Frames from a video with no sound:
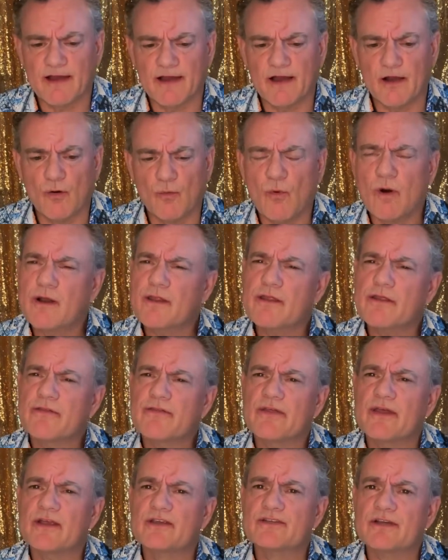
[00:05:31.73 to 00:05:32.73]
one of the
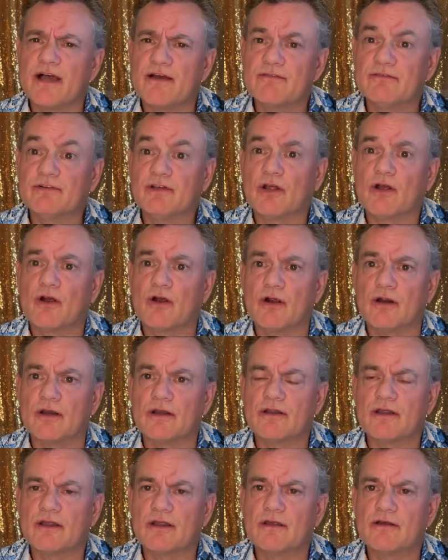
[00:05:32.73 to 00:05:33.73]
things I've
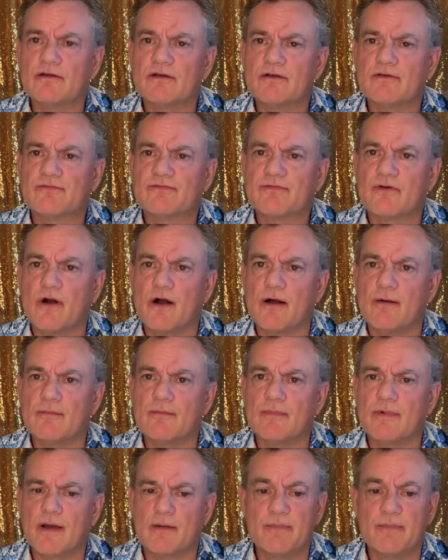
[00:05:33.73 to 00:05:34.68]
learned from